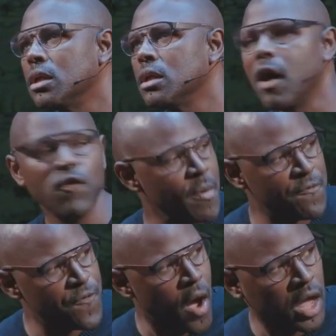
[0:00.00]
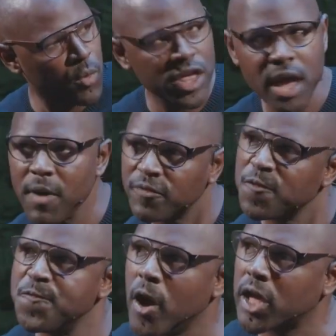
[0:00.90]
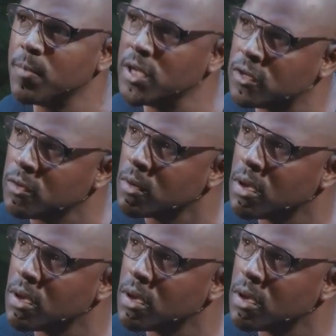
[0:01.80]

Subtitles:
Have you been fucking with him after fucking me too?